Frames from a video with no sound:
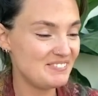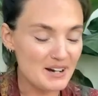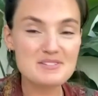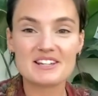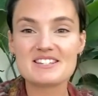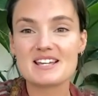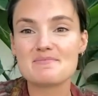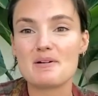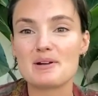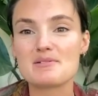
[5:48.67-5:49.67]
I was gonna say as
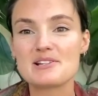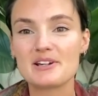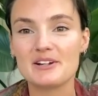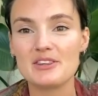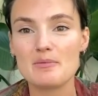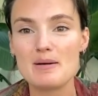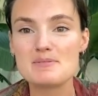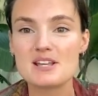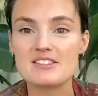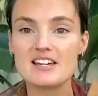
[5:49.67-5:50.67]
well, when I was looking on their
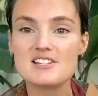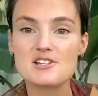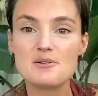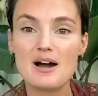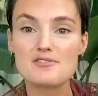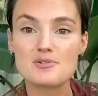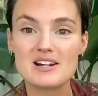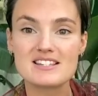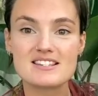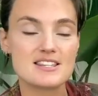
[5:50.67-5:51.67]
website, they do have
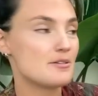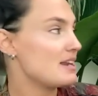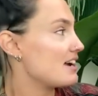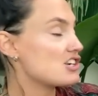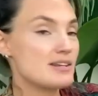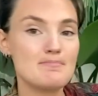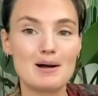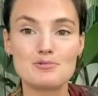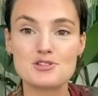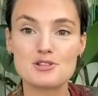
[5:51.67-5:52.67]
trellises that you can actually
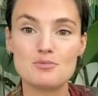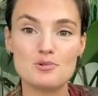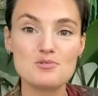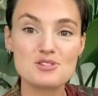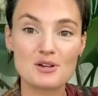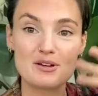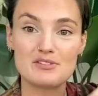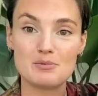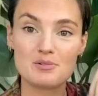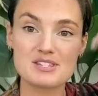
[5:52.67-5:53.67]
mount to the wall. So if
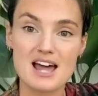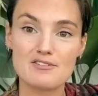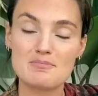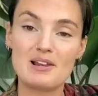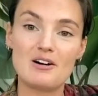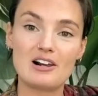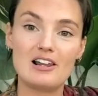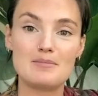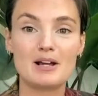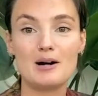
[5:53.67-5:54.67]
you want to have a plant
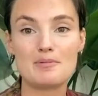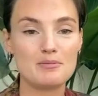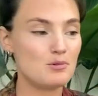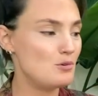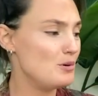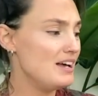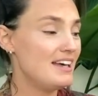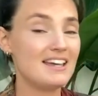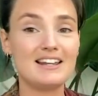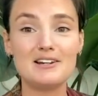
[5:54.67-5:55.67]
climbing up the wall,
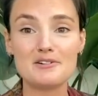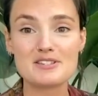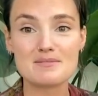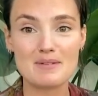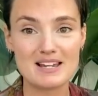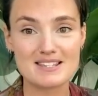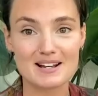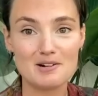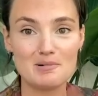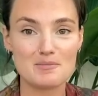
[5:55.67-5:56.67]
it looks
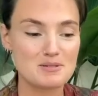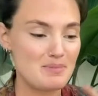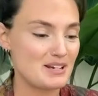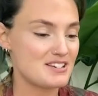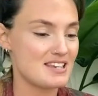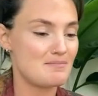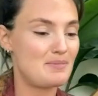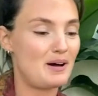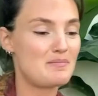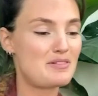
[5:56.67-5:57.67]
amazing. I'll pop some pictures in,
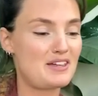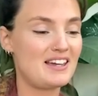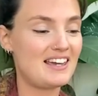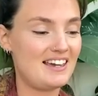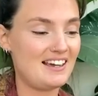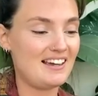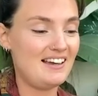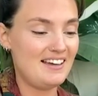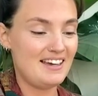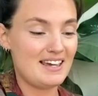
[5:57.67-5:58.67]
but I'm thinking
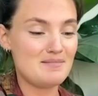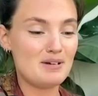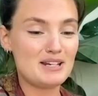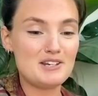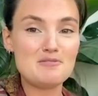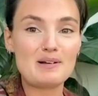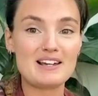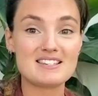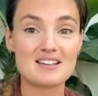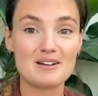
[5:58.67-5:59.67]
in my new
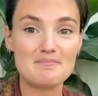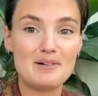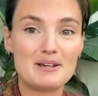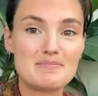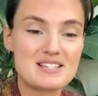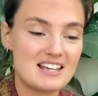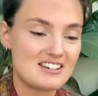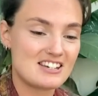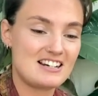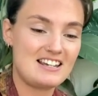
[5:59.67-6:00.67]
place, I might
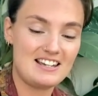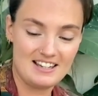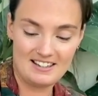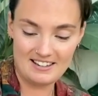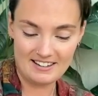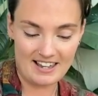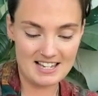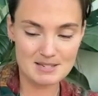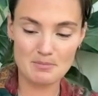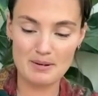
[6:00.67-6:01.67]
potentially
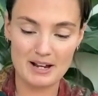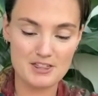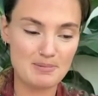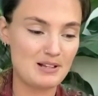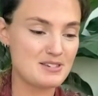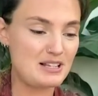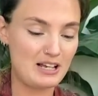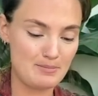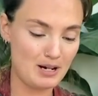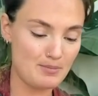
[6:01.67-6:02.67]
get some of my other plants
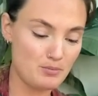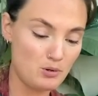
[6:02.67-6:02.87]
climbing up the